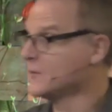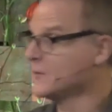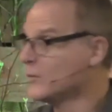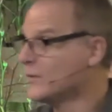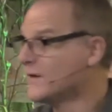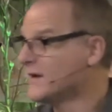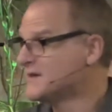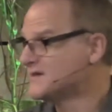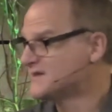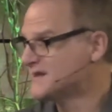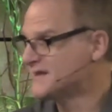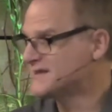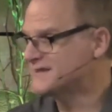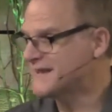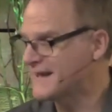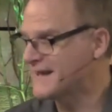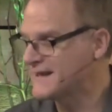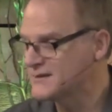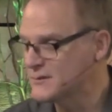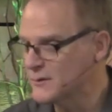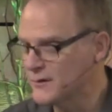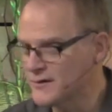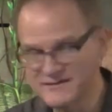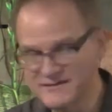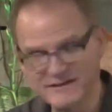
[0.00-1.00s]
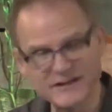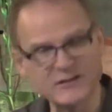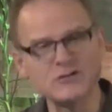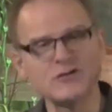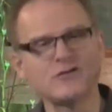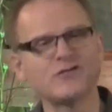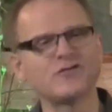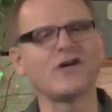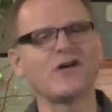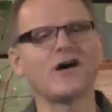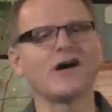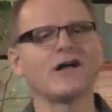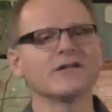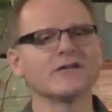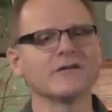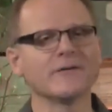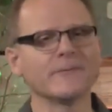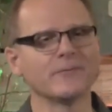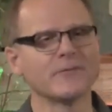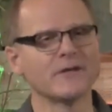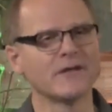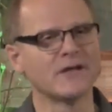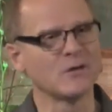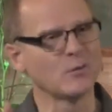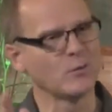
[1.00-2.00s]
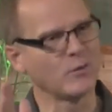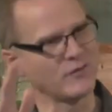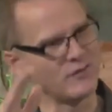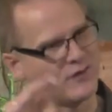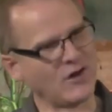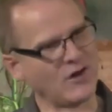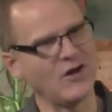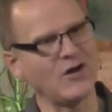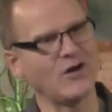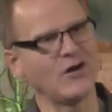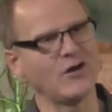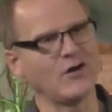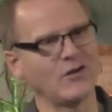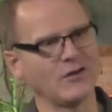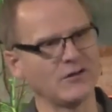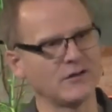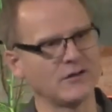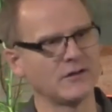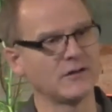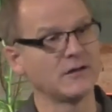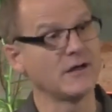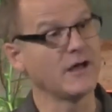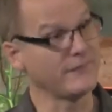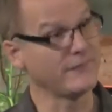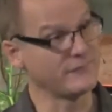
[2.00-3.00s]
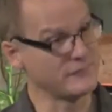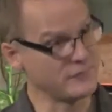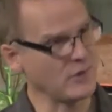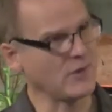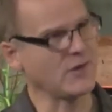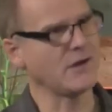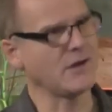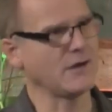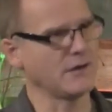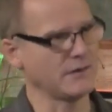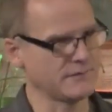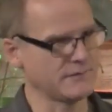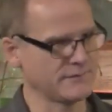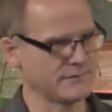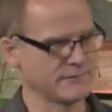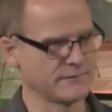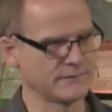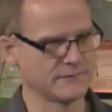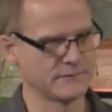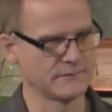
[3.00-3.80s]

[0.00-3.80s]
what is he saying to us? Then you follow with all of your heart.